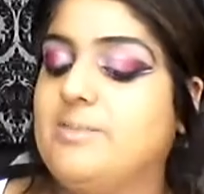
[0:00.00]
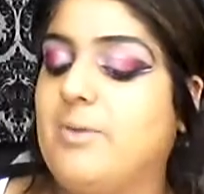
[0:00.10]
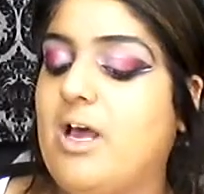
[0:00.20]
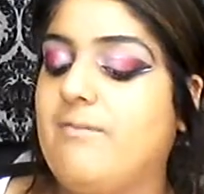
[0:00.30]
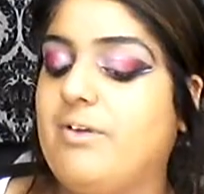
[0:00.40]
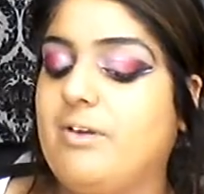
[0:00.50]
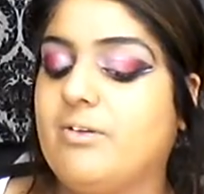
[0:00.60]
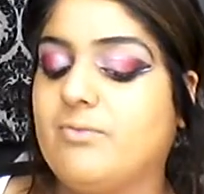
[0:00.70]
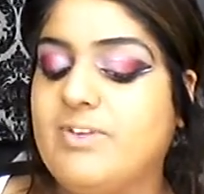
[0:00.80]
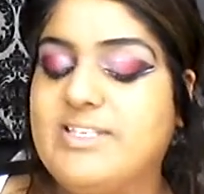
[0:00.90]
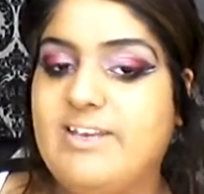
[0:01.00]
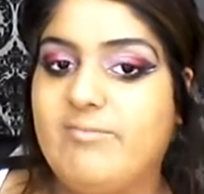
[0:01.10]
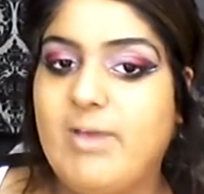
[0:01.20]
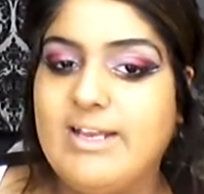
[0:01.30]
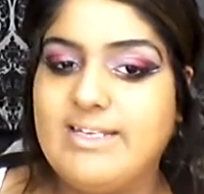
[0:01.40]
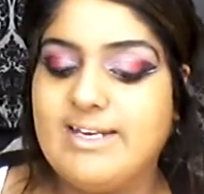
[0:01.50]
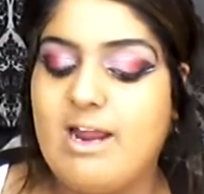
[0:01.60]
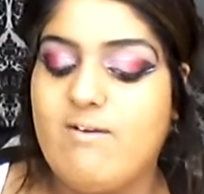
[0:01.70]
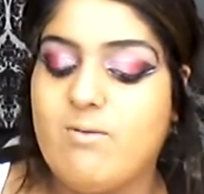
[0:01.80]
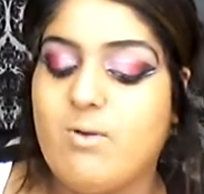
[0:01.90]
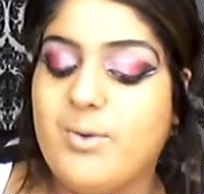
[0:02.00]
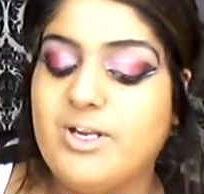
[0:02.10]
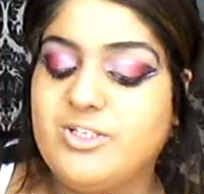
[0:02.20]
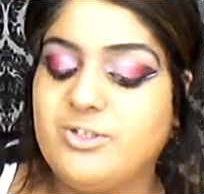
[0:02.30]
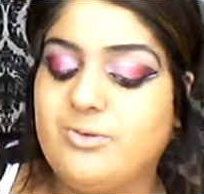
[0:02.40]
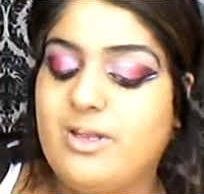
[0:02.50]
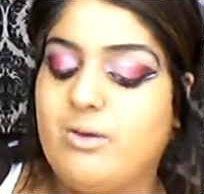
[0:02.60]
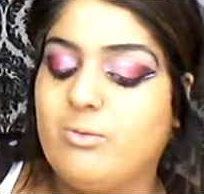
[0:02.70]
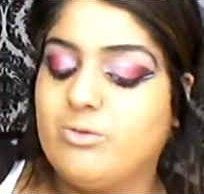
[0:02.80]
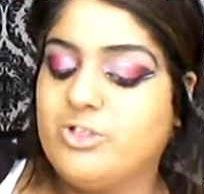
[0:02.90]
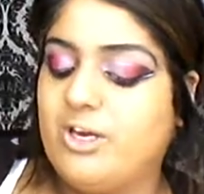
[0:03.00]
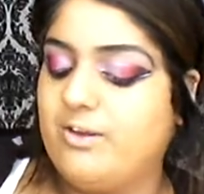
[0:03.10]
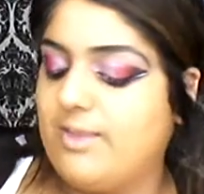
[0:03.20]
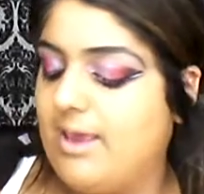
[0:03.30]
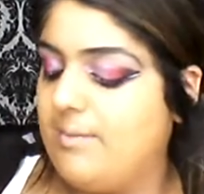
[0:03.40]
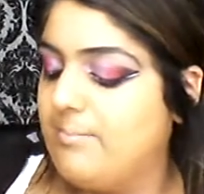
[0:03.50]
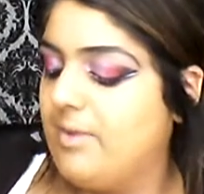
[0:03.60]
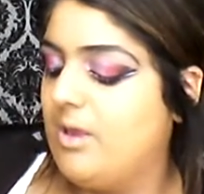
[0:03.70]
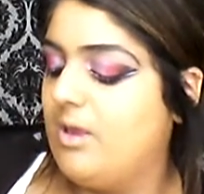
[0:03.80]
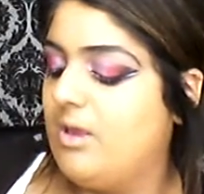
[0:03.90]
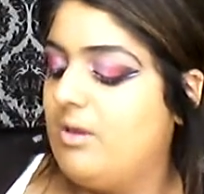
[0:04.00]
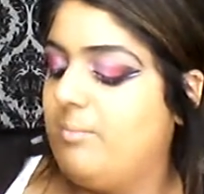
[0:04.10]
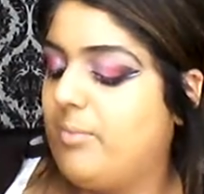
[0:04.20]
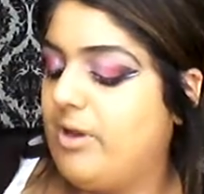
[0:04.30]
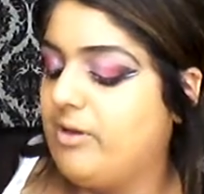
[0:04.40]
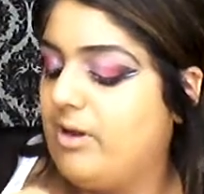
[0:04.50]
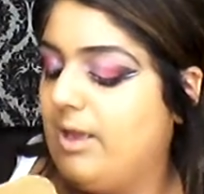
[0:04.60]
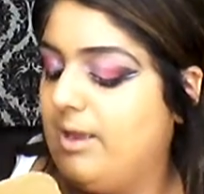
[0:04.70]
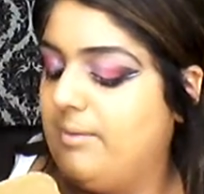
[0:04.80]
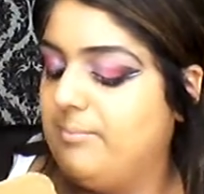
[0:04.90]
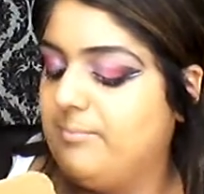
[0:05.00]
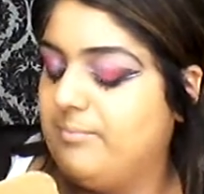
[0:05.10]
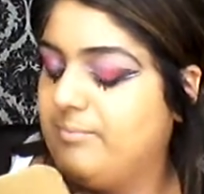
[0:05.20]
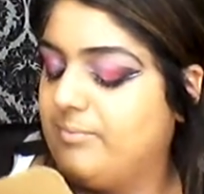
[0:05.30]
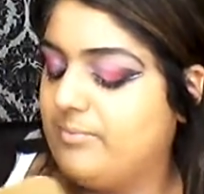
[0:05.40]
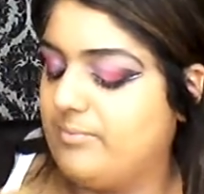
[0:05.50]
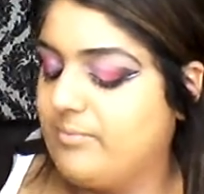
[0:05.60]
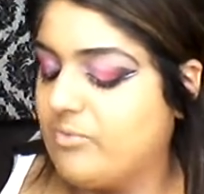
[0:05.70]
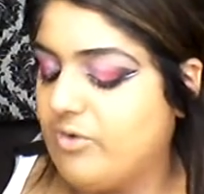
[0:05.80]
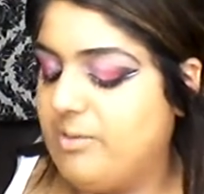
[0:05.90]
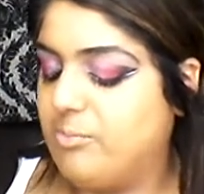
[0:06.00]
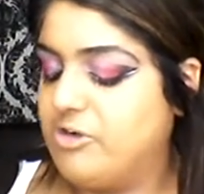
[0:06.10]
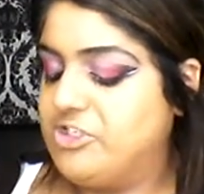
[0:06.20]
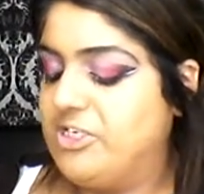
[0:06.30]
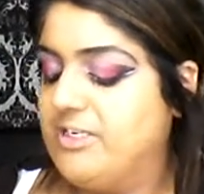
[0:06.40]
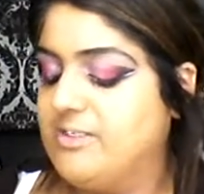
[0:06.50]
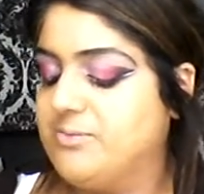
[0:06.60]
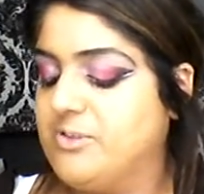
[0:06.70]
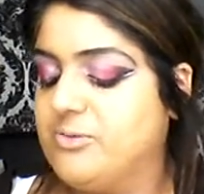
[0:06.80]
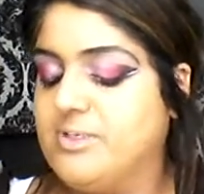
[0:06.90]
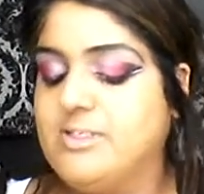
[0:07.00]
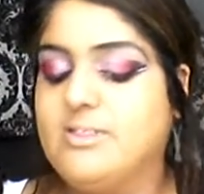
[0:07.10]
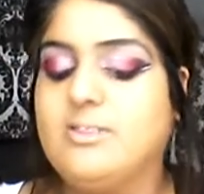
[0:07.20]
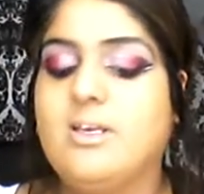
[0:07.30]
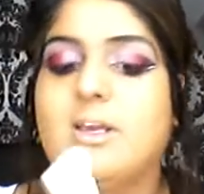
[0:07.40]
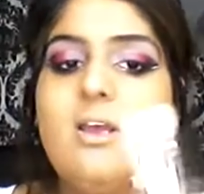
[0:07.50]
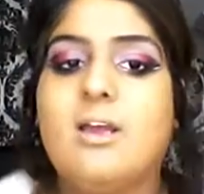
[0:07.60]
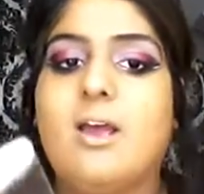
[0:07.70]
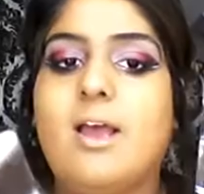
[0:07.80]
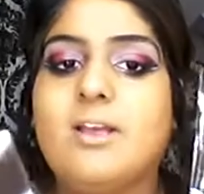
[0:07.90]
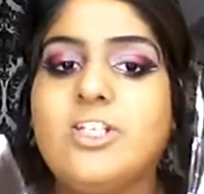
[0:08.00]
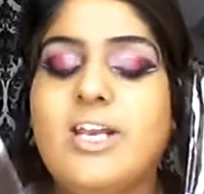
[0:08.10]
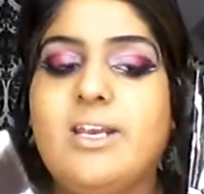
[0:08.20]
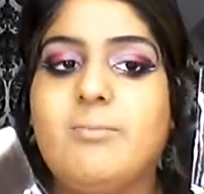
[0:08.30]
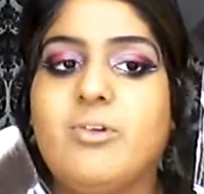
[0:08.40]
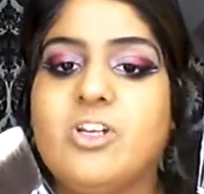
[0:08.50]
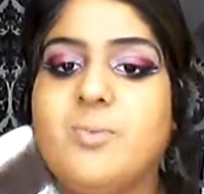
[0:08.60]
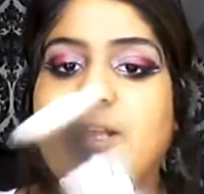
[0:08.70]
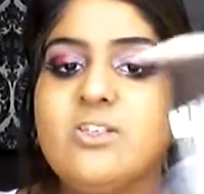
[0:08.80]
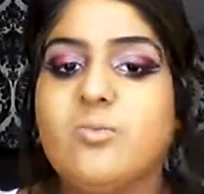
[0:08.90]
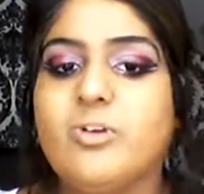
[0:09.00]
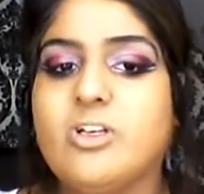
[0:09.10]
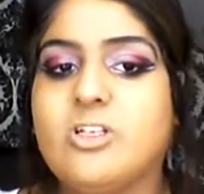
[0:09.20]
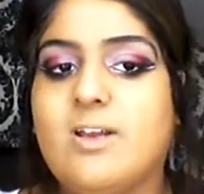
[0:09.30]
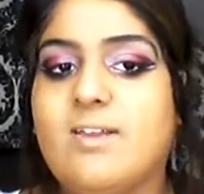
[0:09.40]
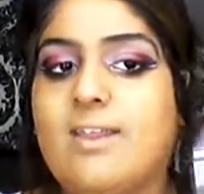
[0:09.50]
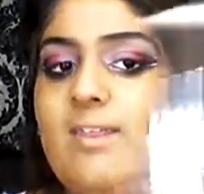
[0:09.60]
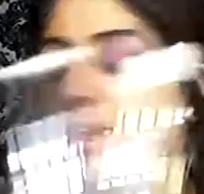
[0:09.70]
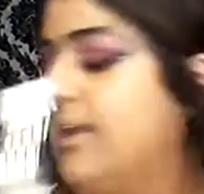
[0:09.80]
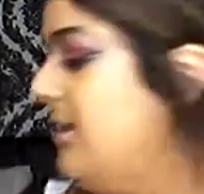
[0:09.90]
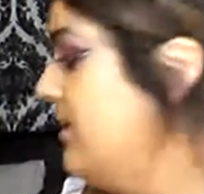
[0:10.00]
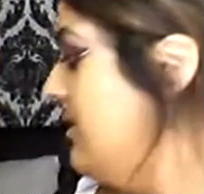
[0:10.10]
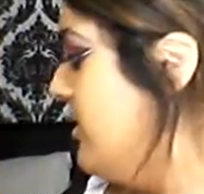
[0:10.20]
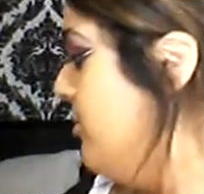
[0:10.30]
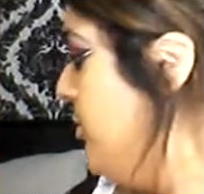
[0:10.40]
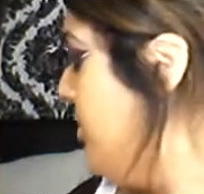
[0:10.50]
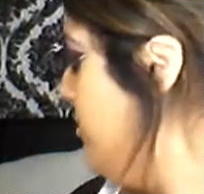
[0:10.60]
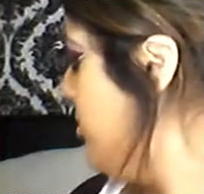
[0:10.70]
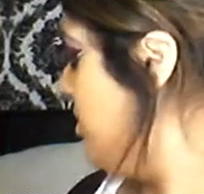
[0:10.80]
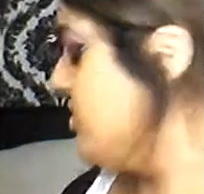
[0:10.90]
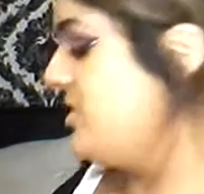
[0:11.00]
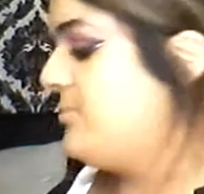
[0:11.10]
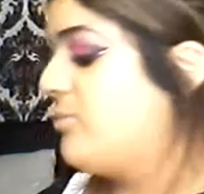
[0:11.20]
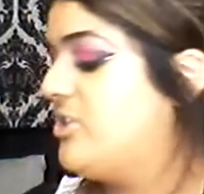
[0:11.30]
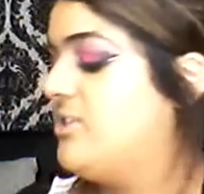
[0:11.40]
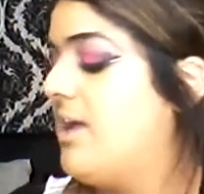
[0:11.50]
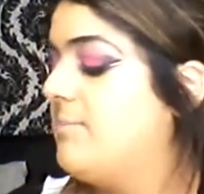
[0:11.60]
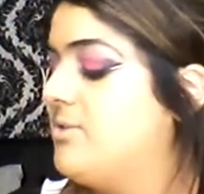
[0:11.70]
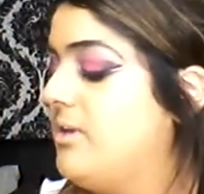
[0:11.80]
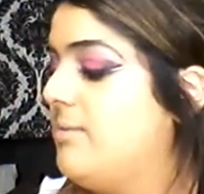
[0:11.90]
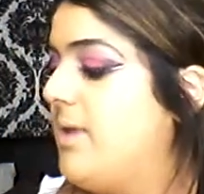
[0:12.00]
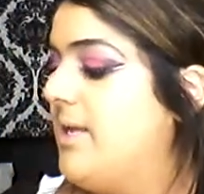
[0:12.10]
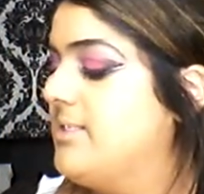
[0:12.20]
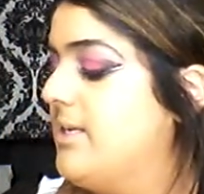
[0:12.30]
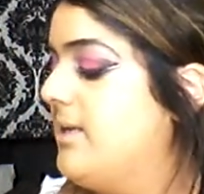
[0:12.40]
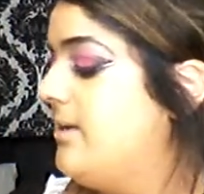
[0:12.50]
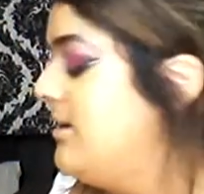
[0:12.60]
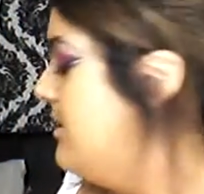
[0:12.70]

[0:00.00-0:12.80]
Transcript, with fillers: but I haven't received my 18 karat one. When I do, then I will show you them. But I got um, three brushes, which was a shading brush, pencil brush, and then the kabuki brush. This brush is absolutely amazing.